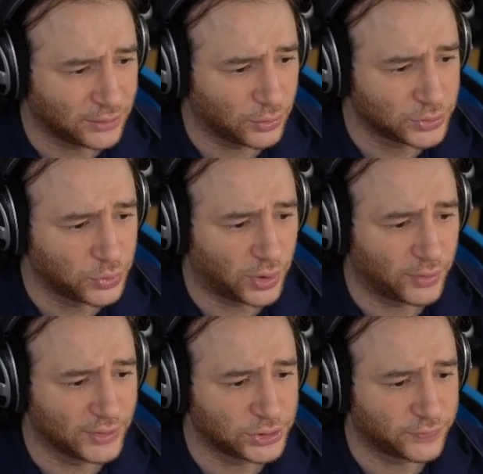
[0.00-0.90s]
those who are
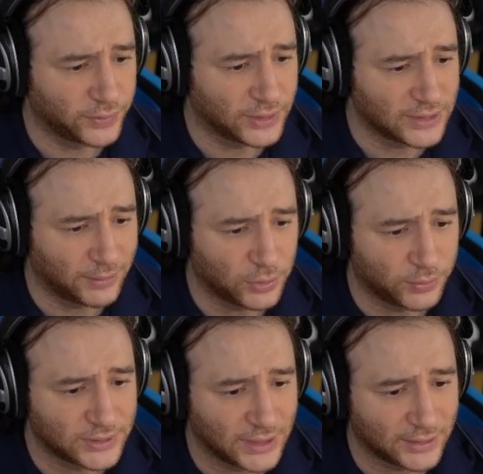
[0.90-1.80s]
registered for the examiner will
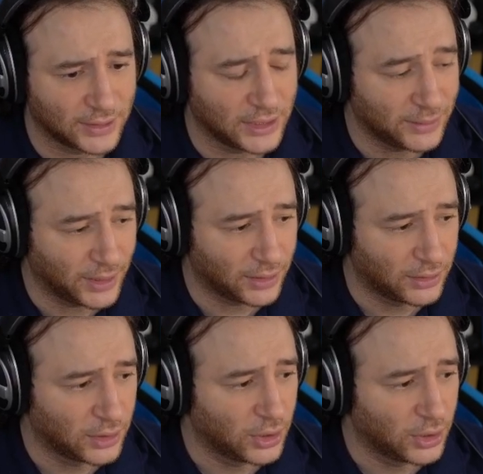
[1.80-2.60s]
be sent an email.